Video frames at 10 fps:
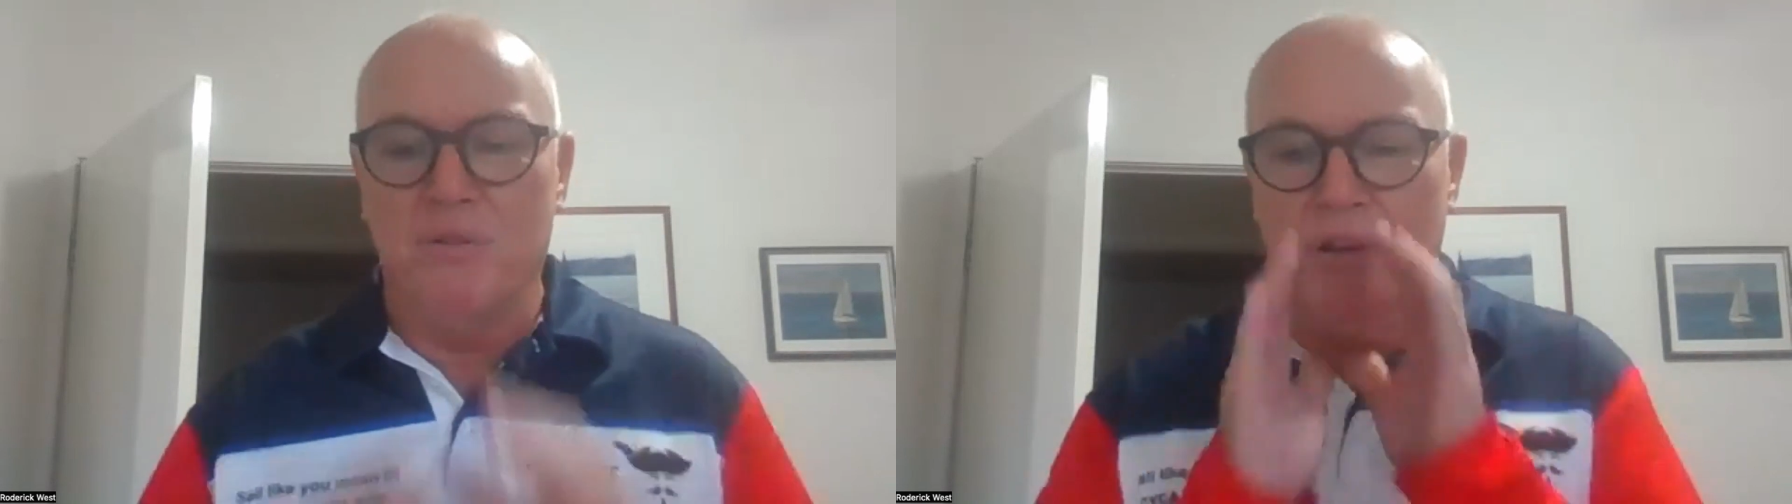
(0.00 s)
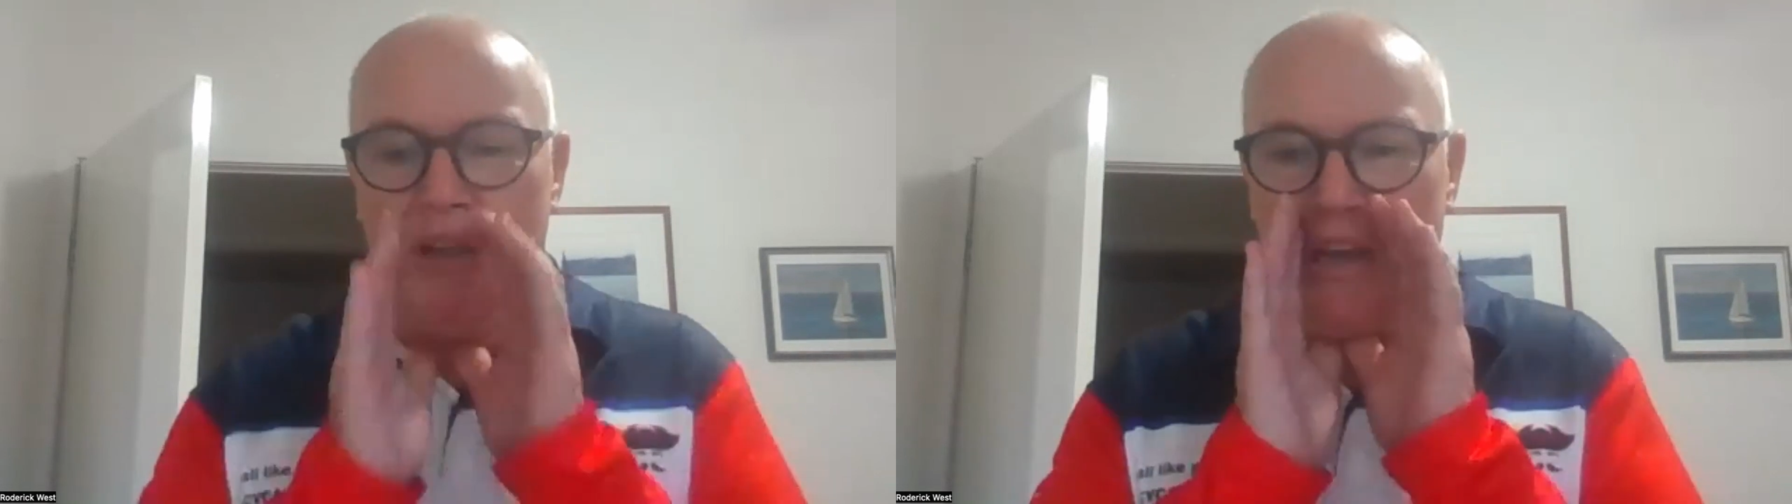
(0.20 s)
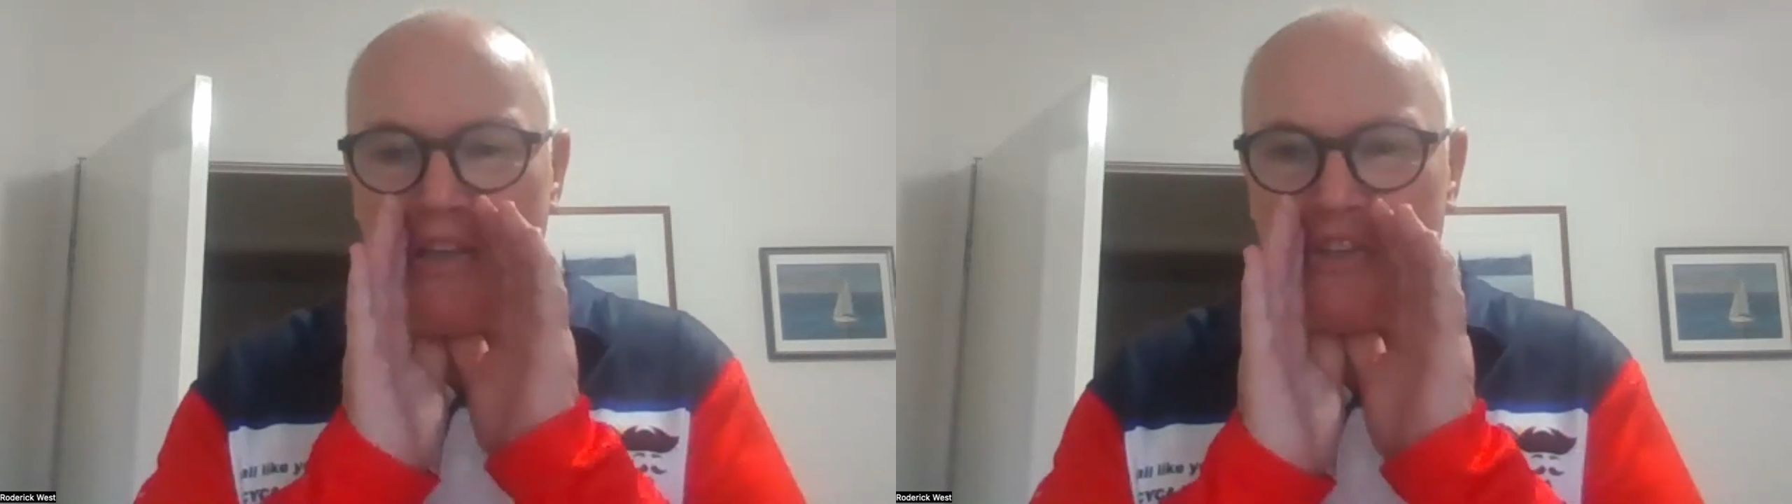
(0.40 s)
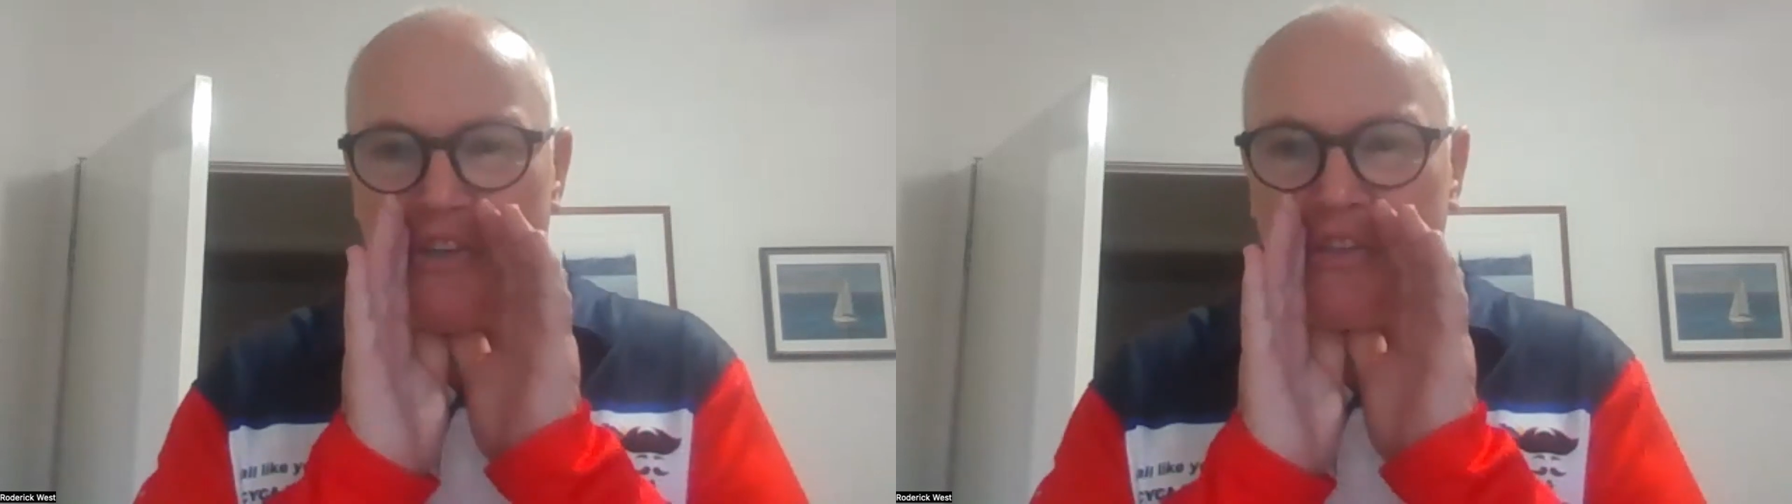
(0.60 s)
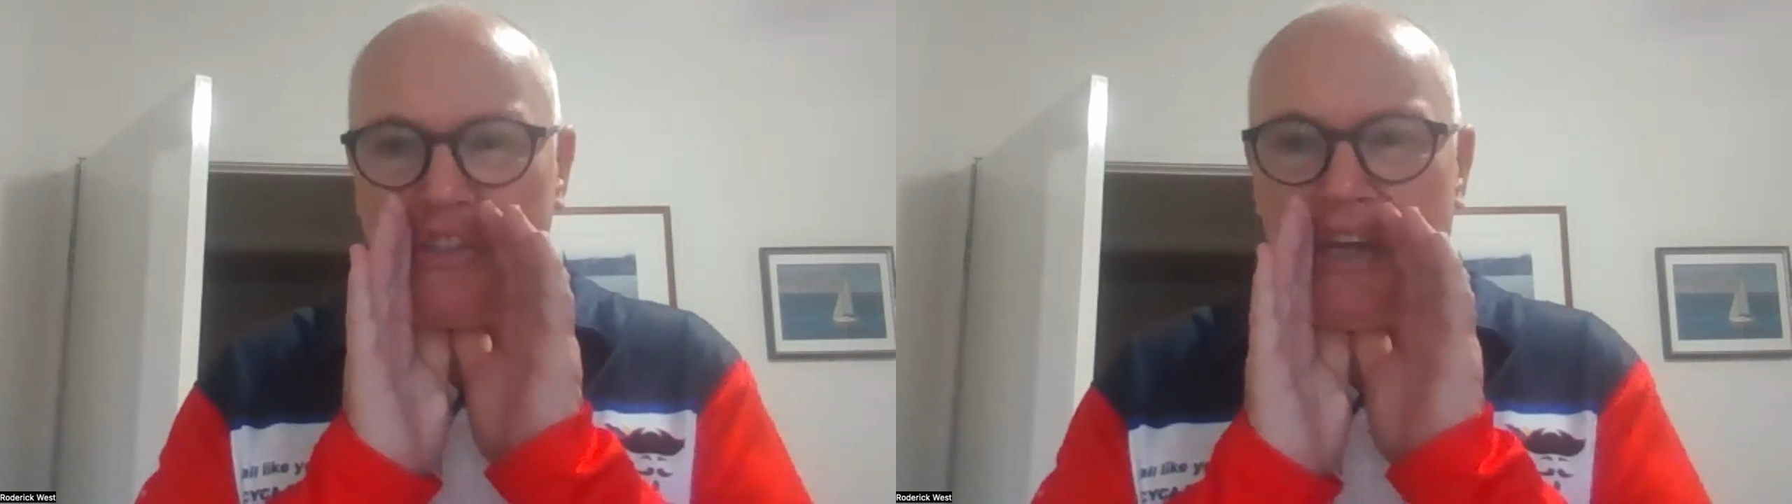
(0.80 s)
"All hands
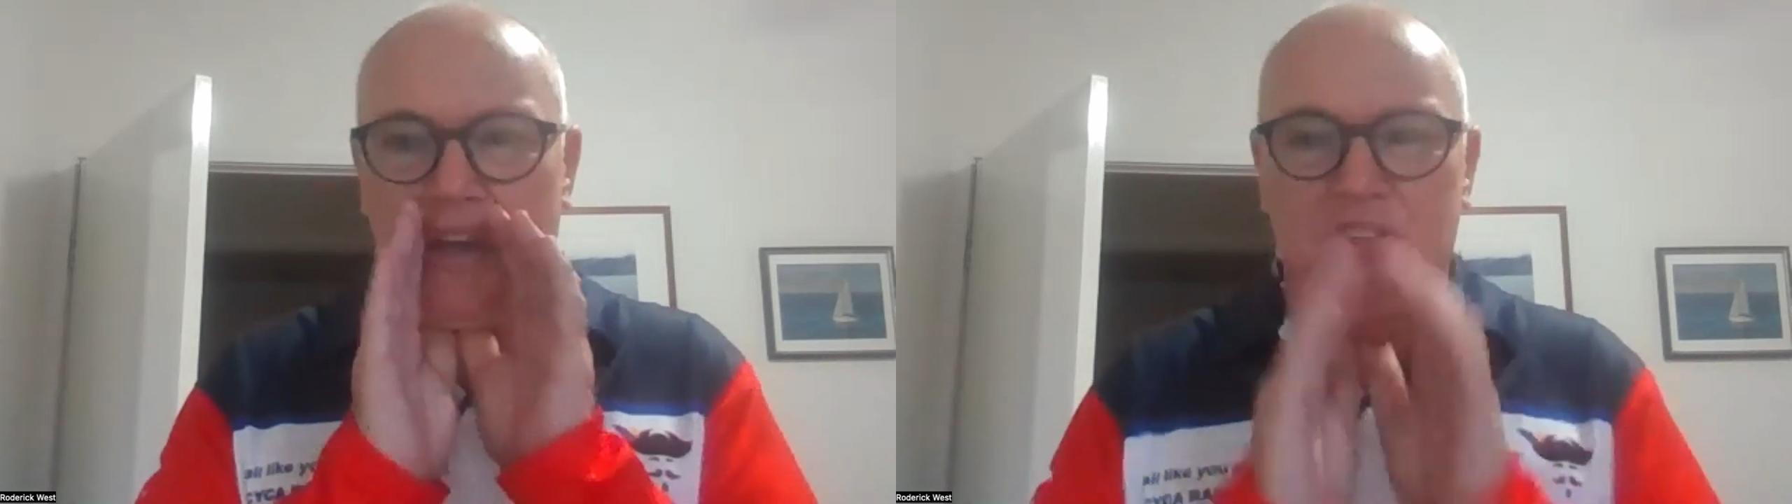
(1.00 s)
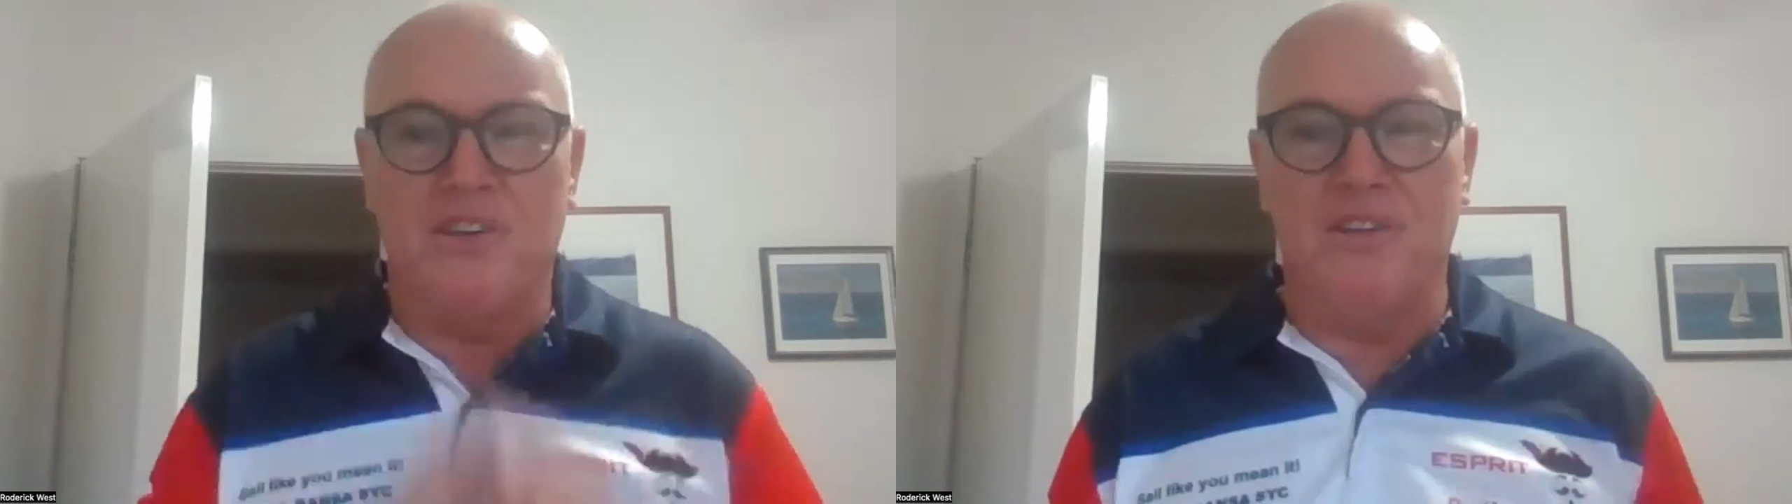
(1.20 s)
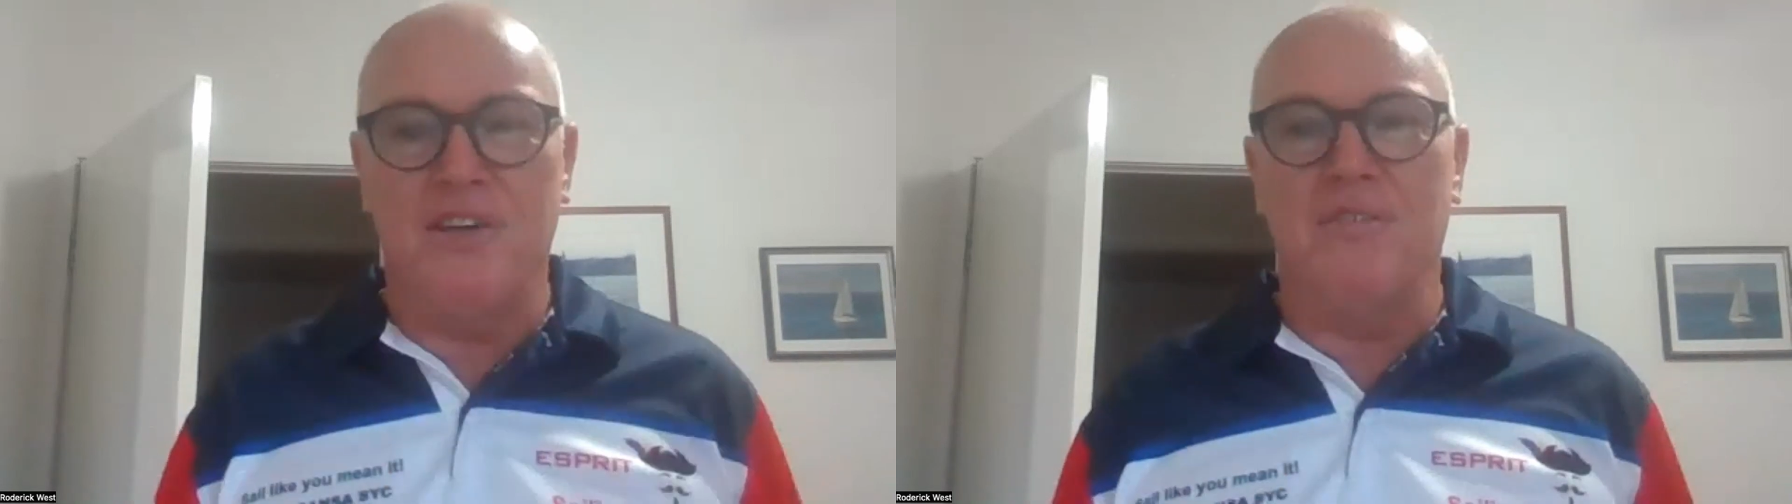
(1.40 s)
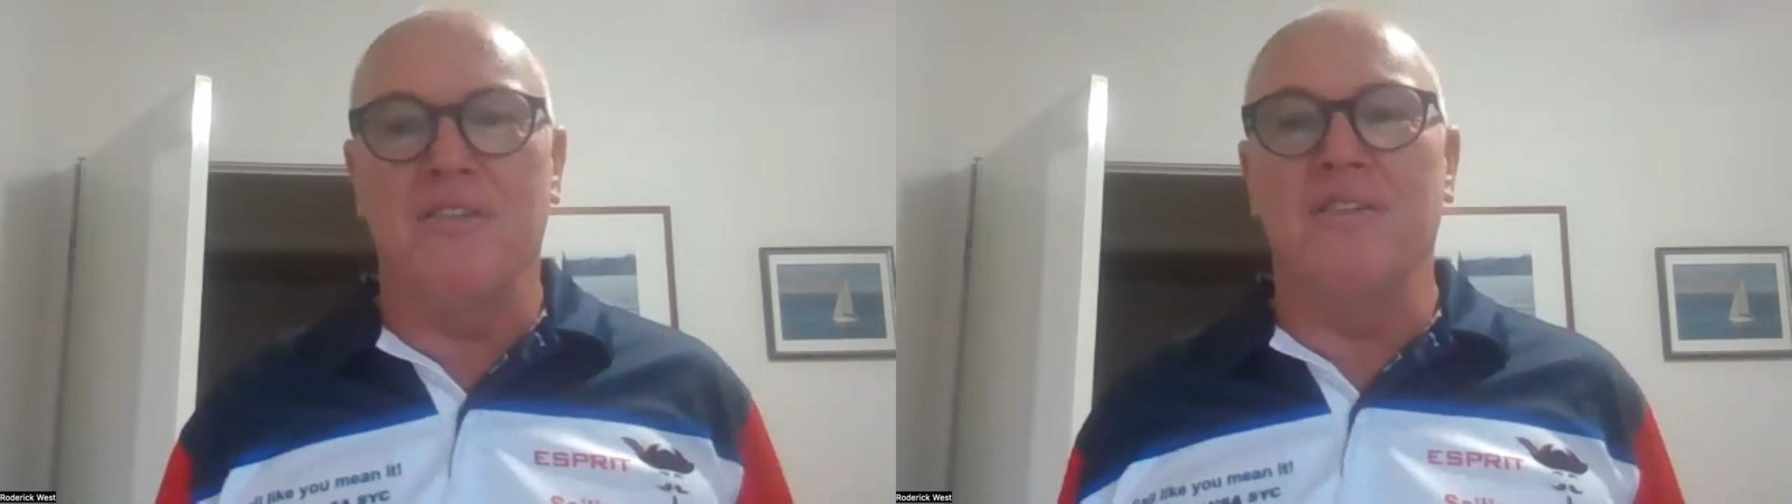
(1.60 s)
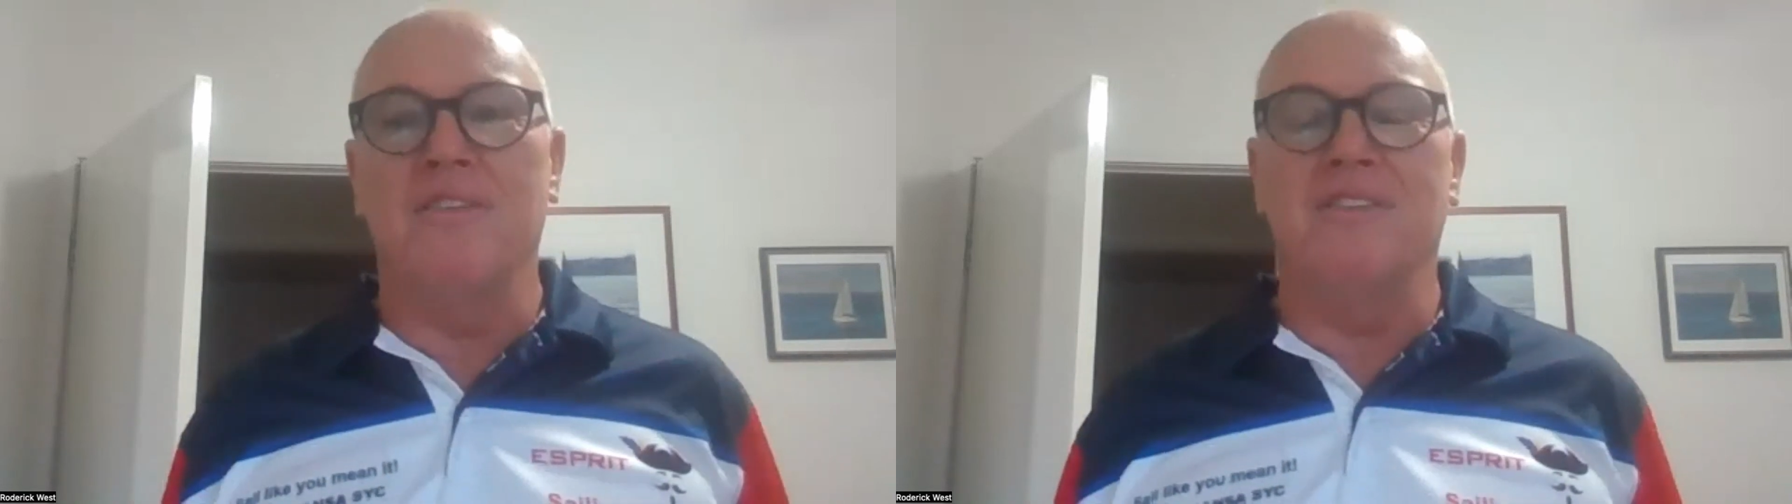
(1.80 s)
on deck!" So you go,
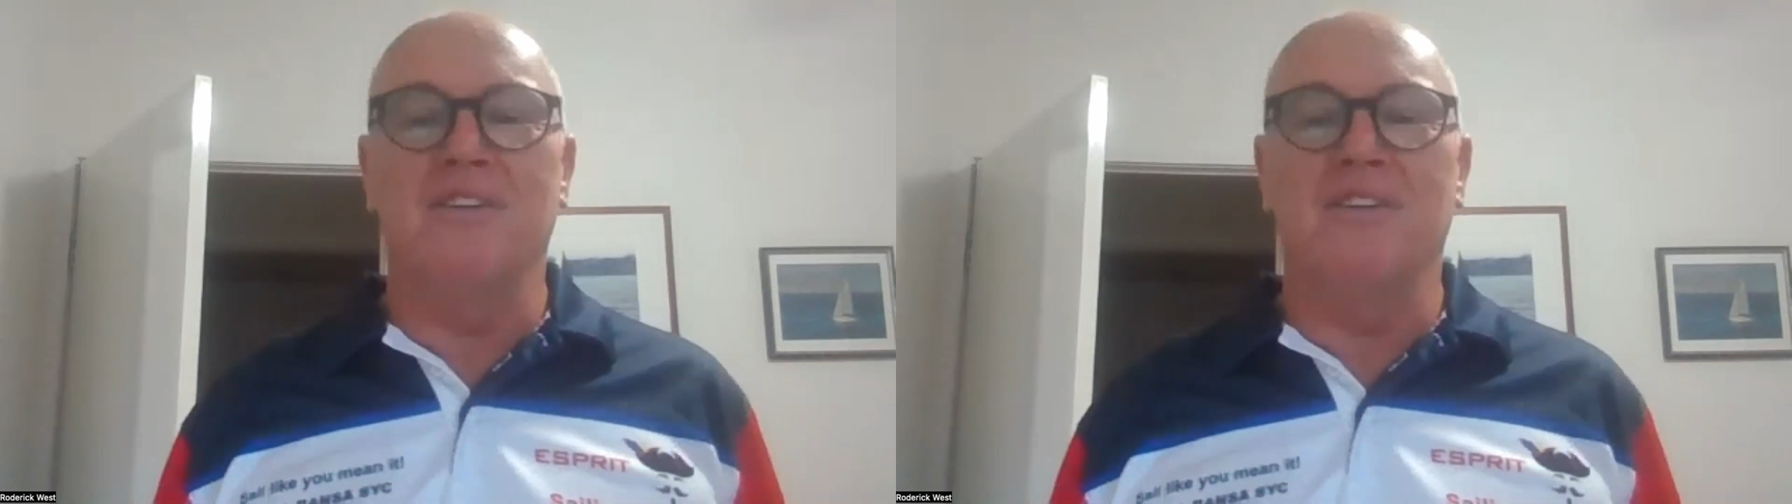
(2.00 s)
"Oh no!"